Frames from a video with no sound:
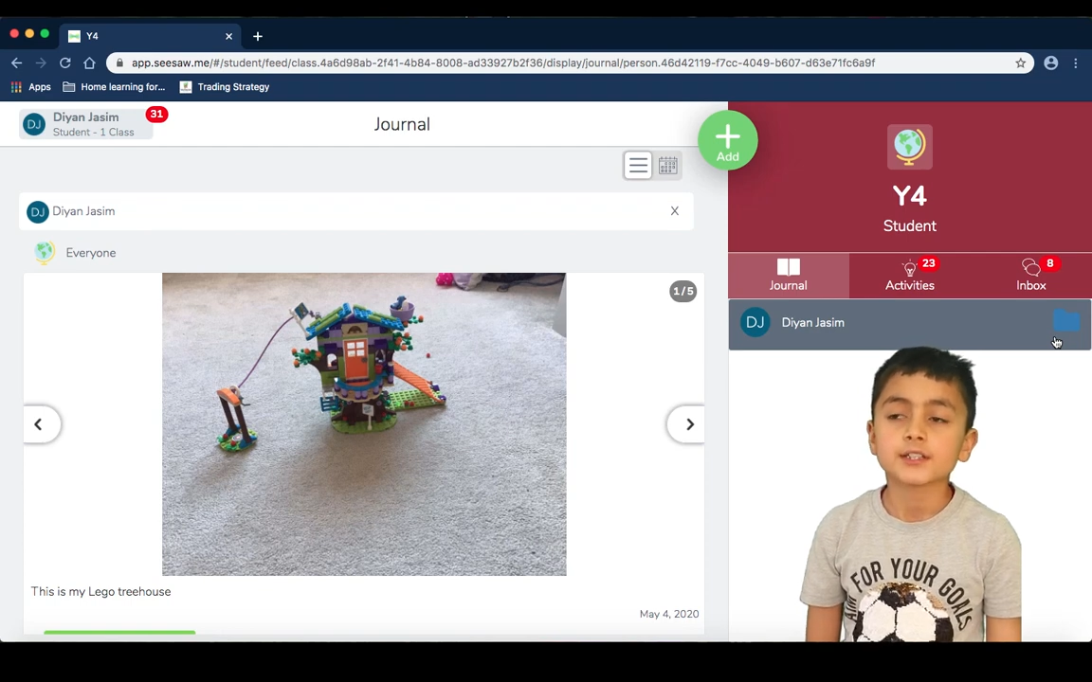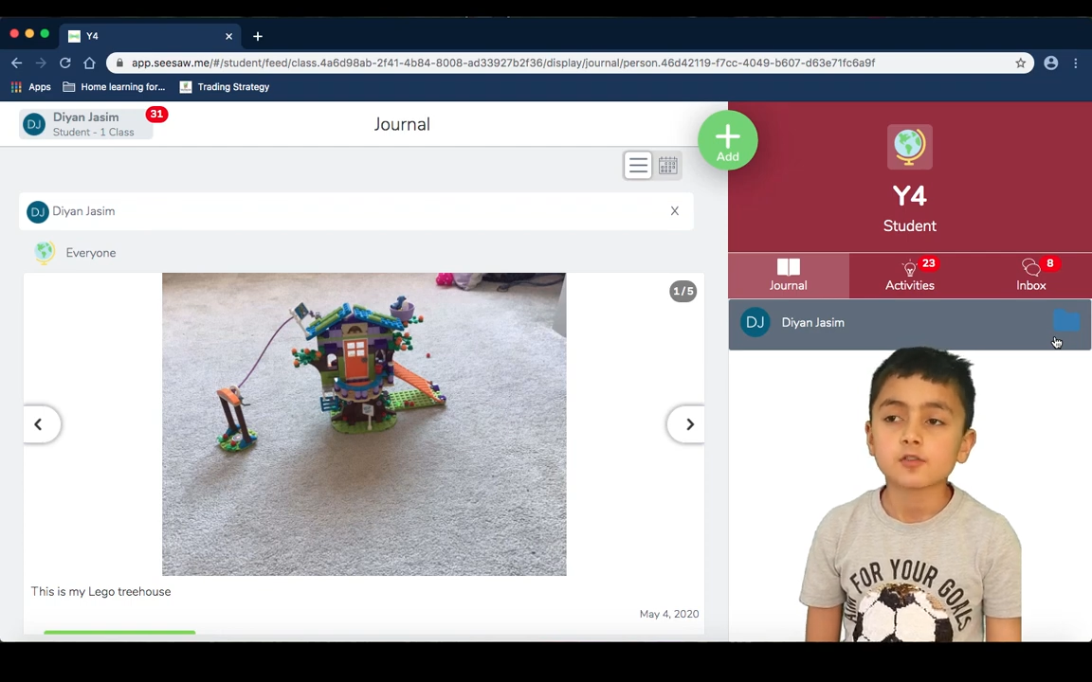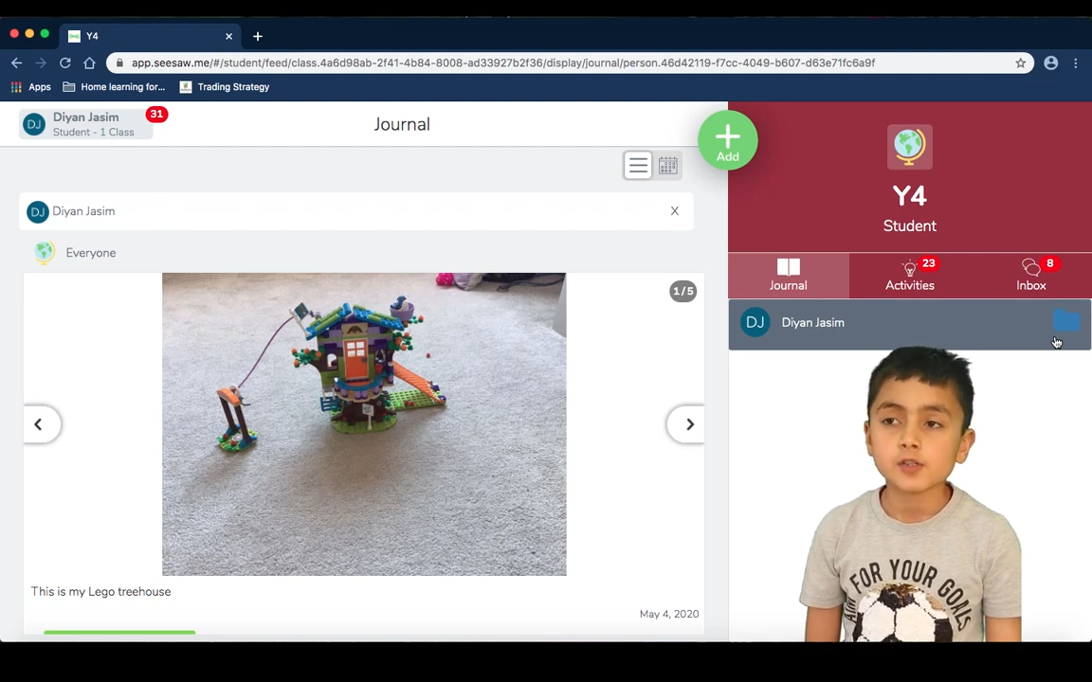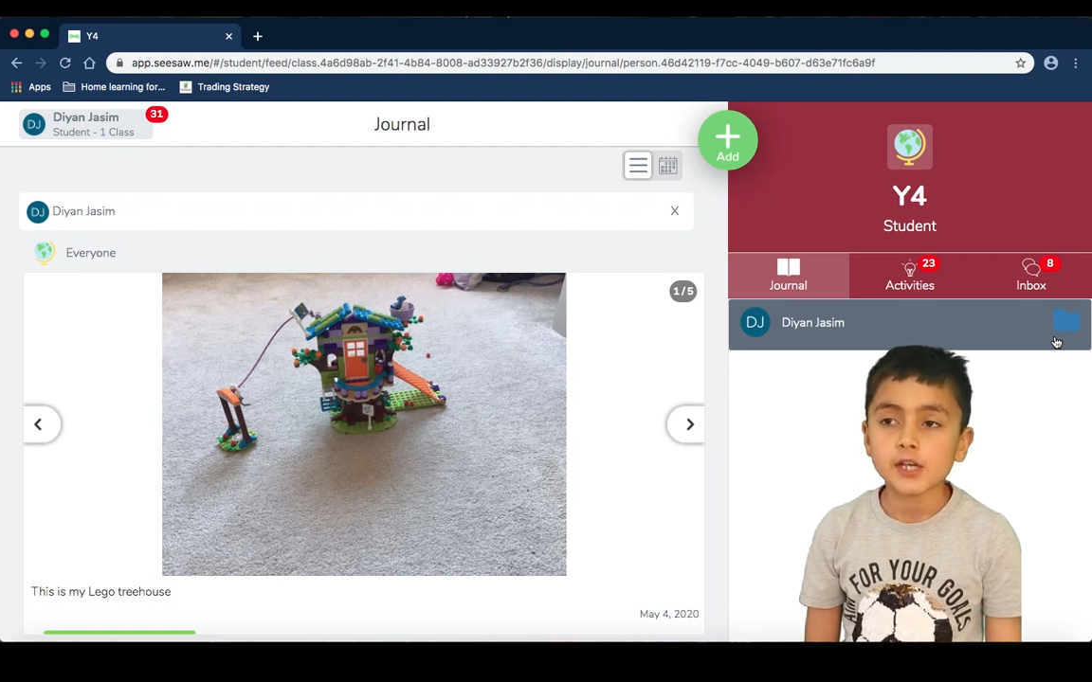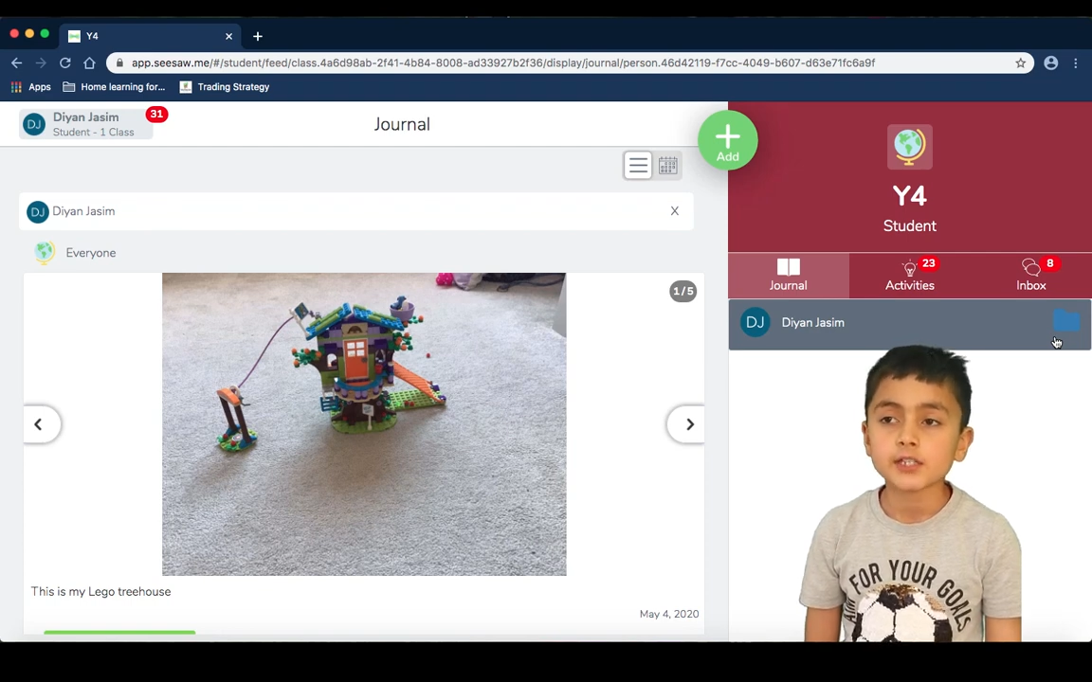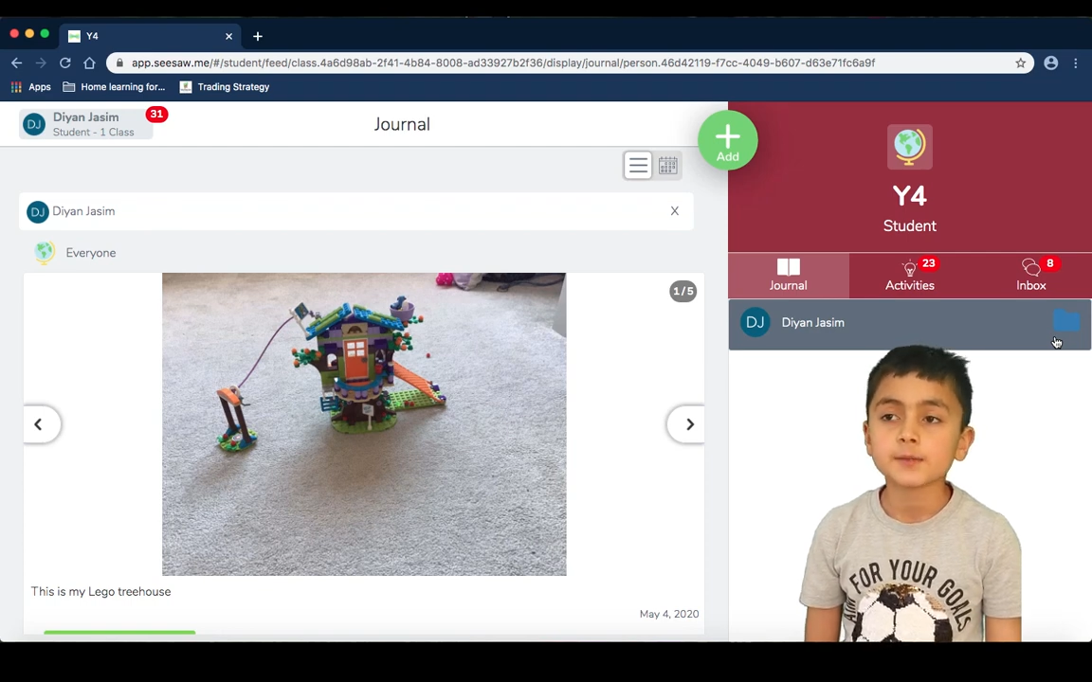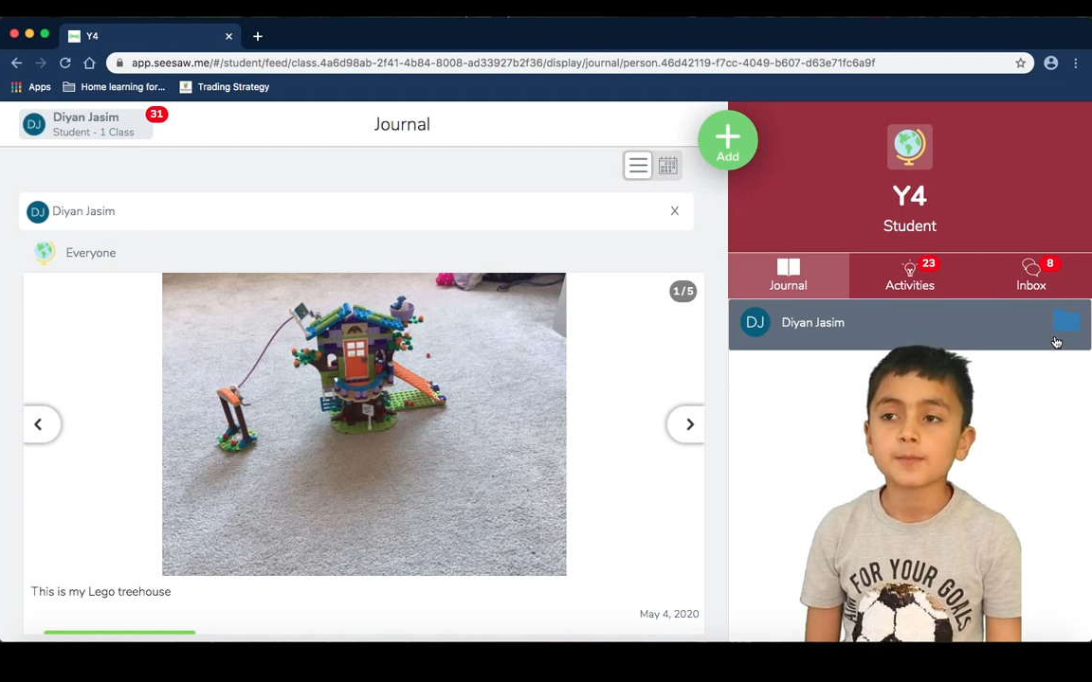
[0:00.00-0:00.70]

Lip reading: created